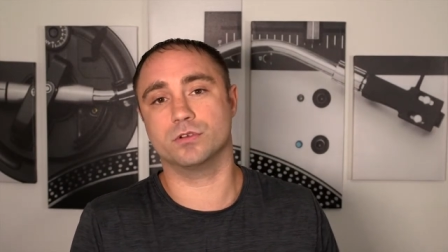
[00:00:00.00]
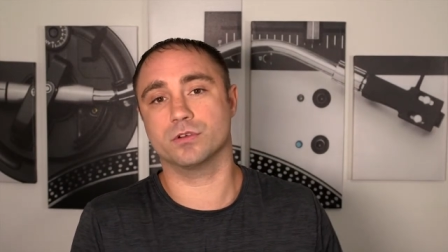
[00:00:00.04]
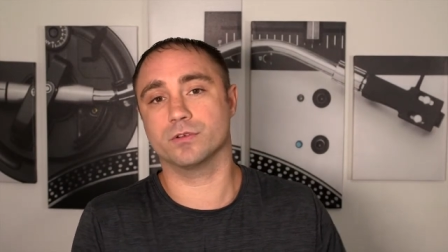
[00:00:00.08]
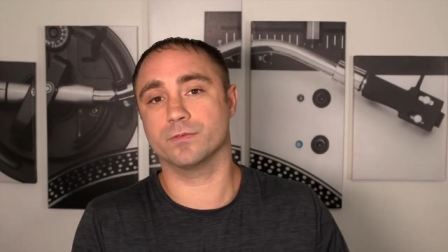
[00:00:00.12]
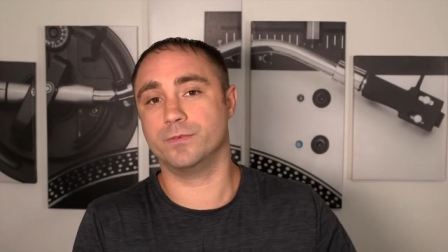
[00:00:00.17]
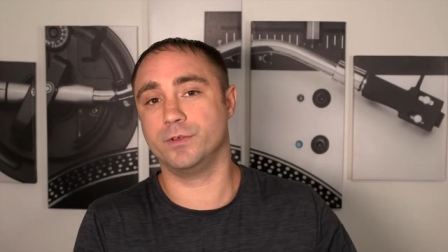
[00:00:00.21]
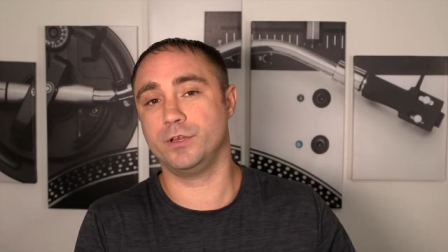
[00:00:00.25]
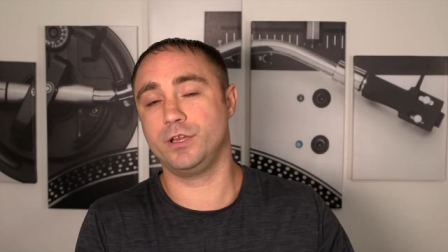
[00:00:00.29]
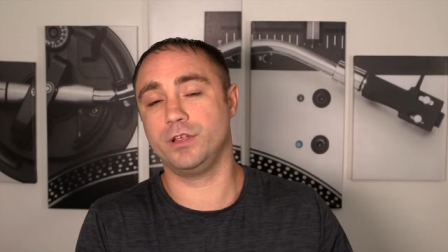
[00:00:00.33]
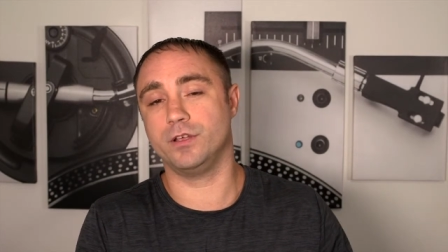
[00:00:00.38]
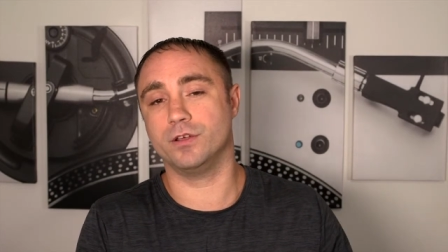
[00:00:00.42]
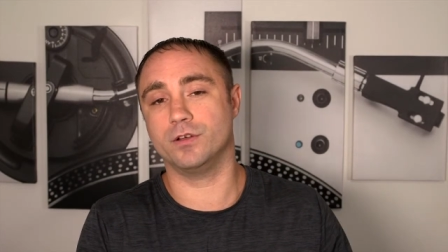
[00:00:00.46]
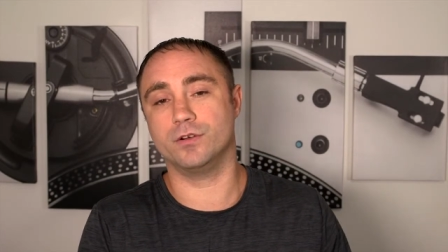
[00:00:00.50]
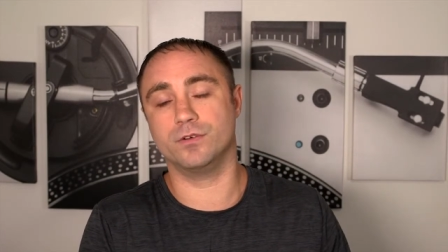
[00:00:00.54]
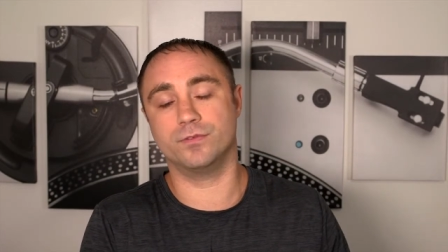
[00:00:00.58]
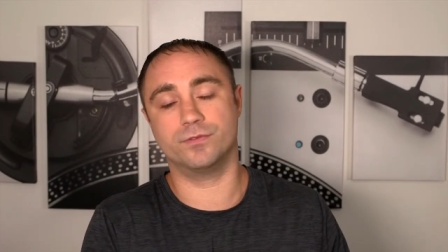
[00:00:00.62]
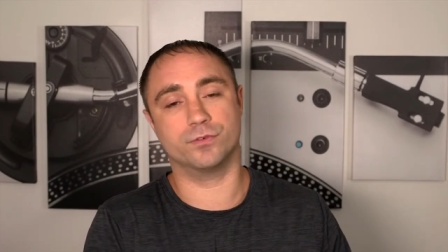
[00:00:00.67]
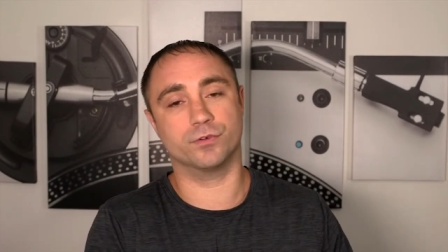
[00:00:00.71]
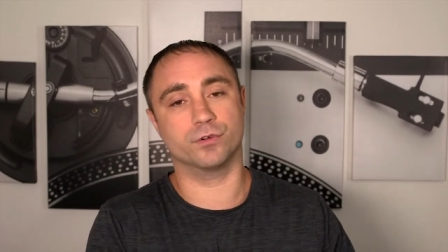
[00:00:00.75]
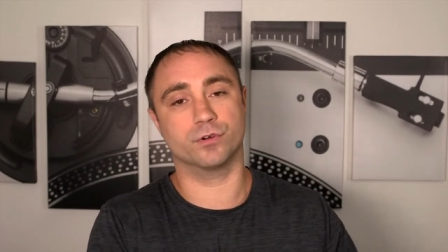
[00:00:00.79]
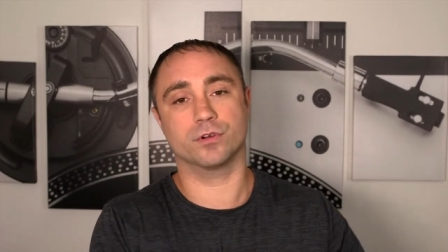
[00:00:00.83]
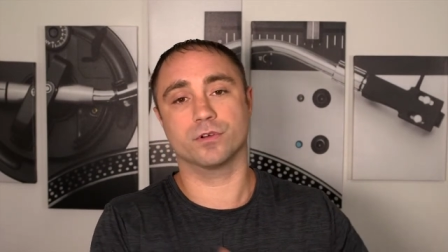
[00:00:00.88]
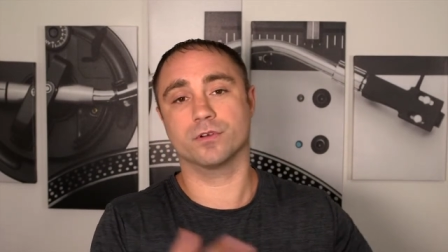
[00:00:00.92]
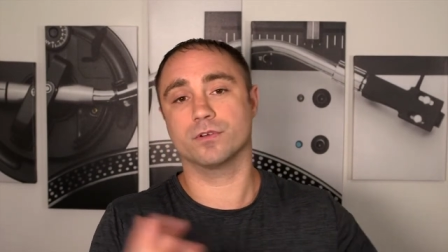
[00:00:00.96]
your video
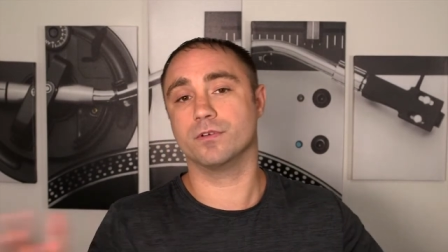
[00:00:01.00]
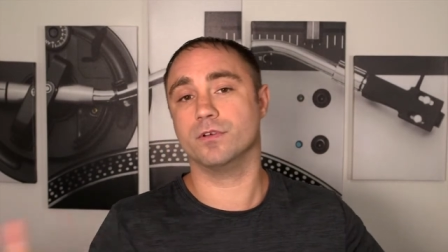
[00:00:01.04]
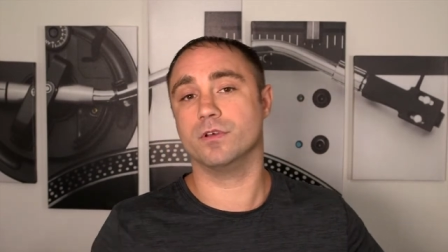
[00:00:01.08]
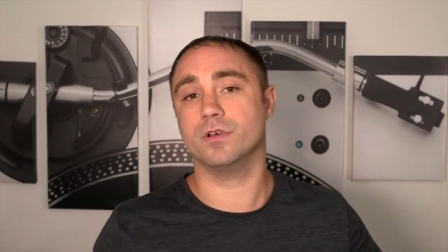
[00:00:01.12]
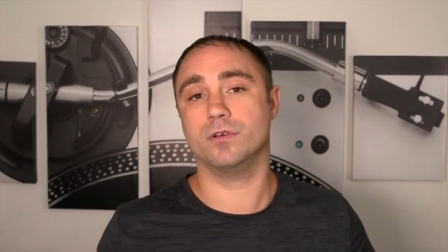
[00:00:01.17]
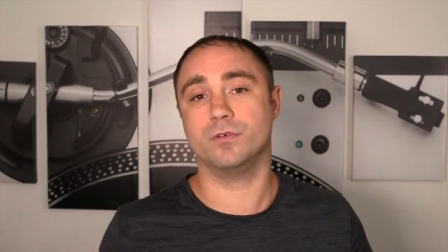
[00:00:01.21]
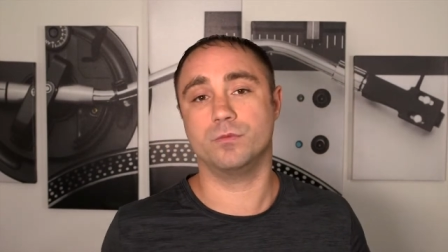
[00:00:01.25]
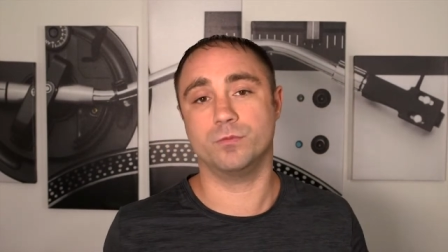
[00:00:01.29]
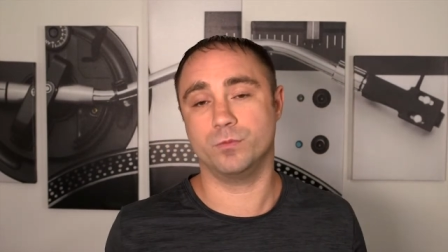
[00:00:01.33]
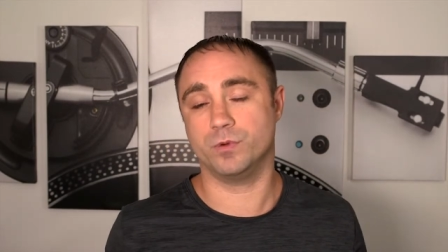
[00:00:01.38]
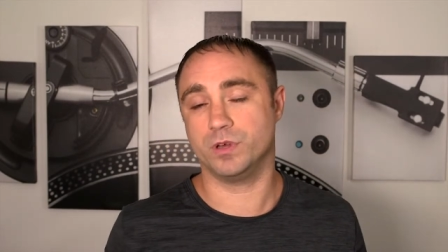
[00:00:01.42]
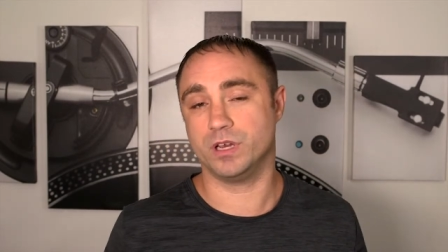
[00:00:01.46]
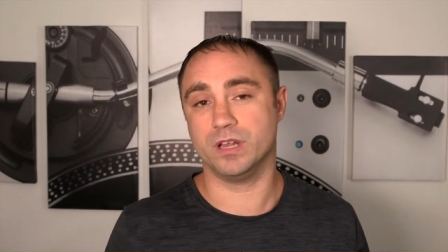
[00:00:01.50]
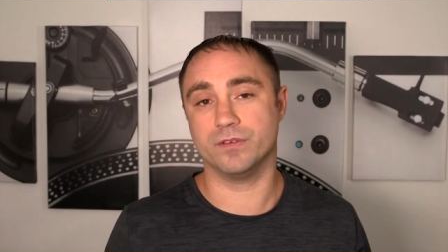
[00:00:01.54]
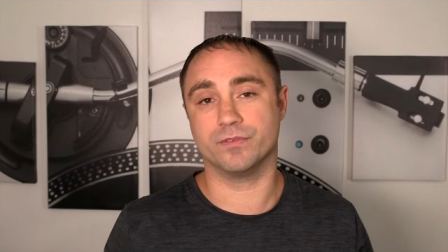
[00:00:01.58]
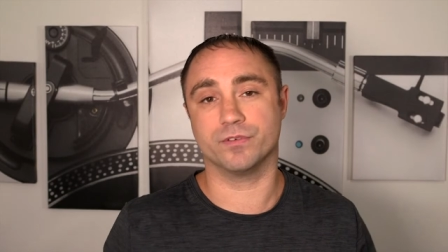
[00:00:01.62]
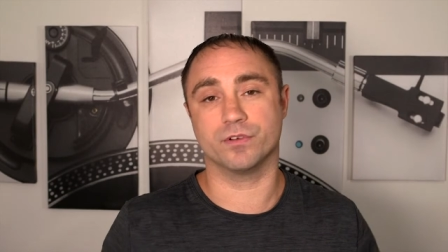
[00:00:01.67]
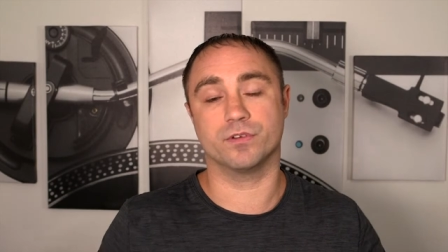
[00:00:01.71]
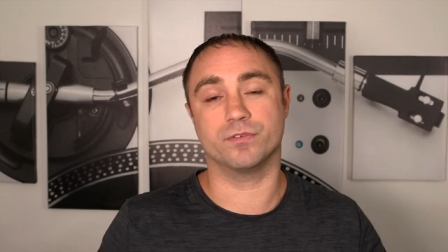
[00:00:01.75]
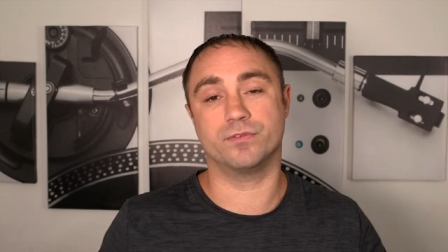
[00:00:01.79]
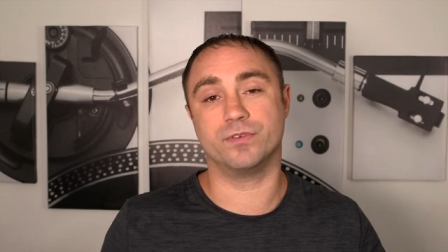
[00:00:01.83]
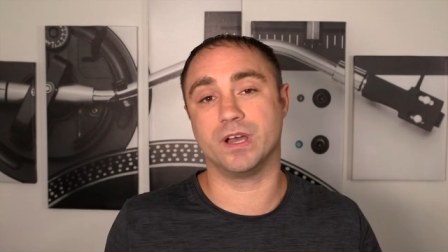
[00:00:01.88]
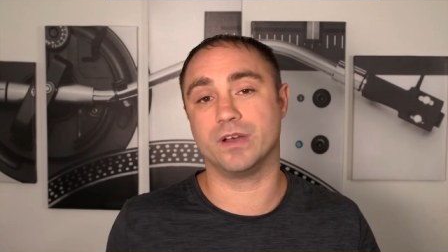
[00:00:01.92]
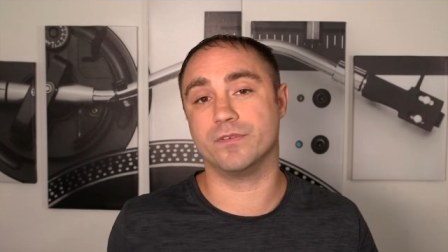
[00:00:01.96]
for
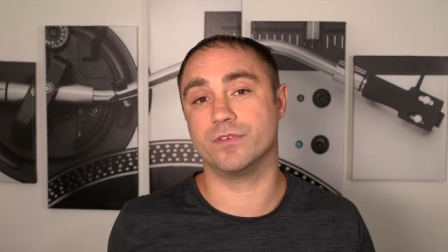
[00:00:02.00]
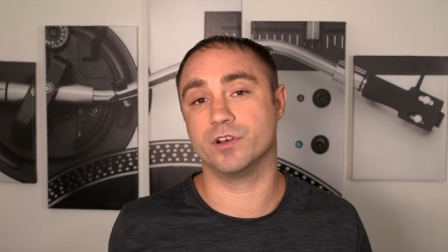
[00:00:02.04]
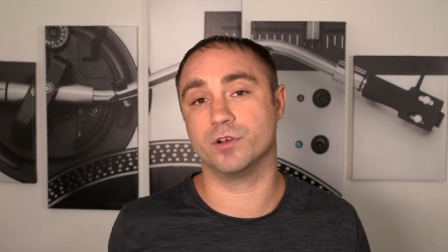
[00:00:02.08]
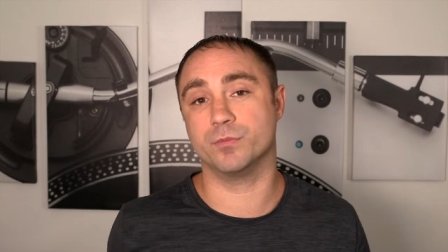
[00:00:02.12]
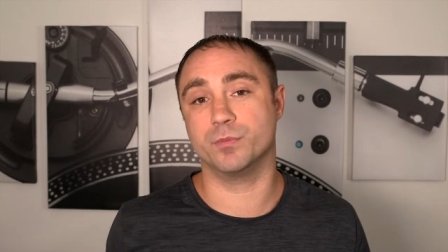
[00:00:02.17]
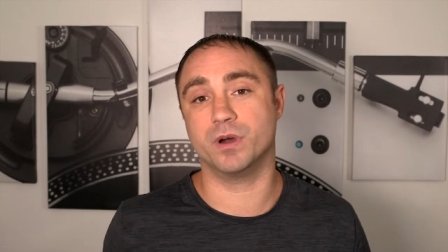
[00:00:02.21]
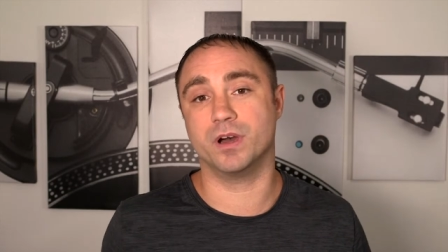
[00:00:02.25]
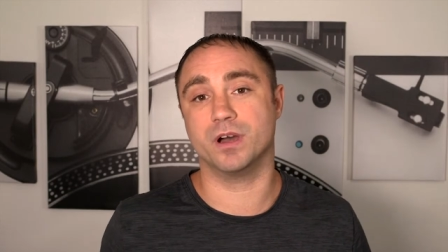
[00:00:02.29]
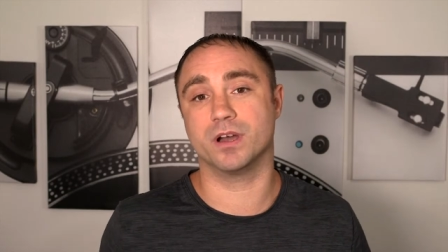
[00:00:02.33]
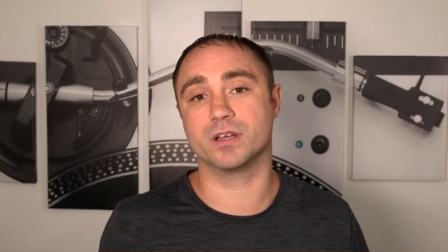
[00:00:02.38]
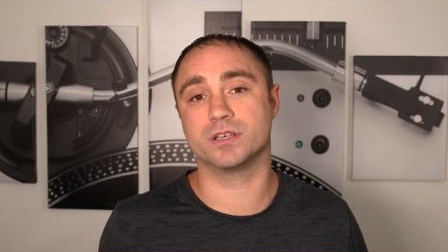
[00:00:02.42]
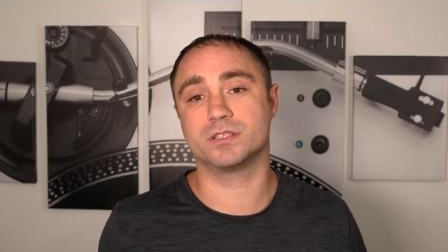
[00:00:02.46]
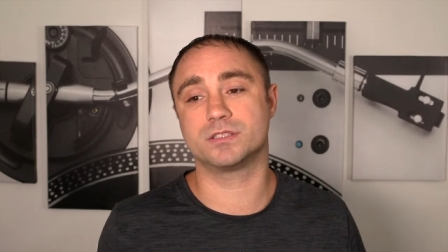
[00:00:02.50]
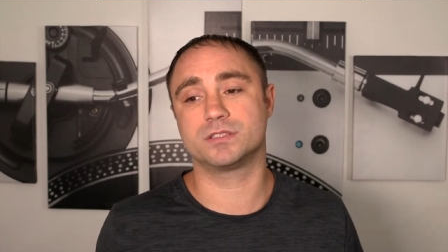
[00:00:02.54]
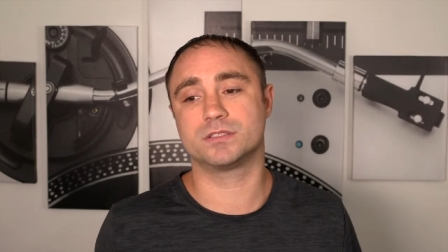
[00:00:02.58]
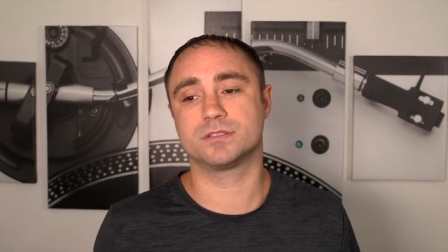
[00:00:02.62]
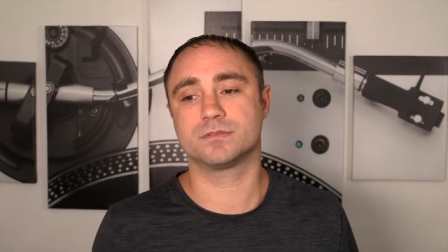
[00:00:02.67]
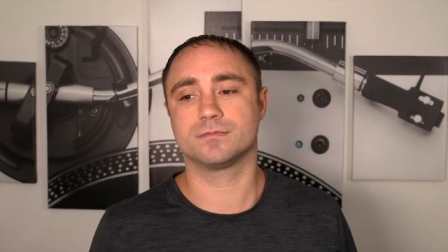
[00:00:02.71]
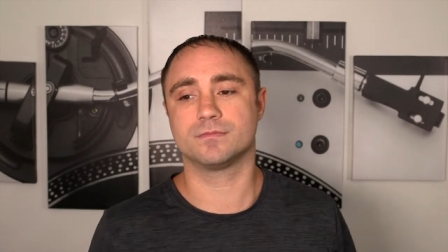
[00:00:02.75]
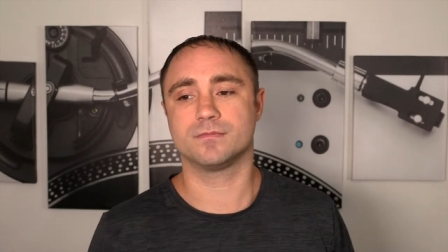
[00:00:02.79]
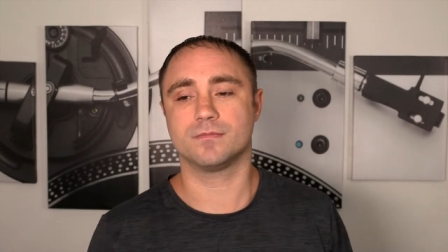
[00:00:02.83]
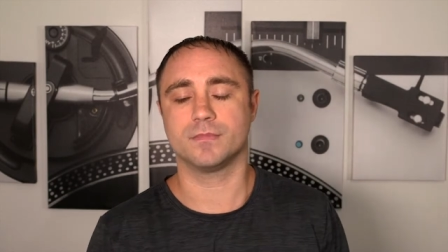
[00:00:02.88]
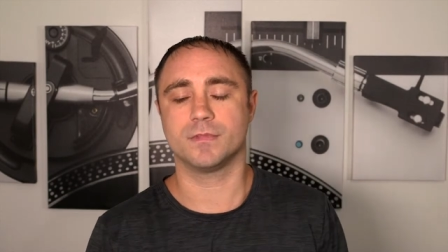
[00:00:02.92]
whatever, 500 bucks.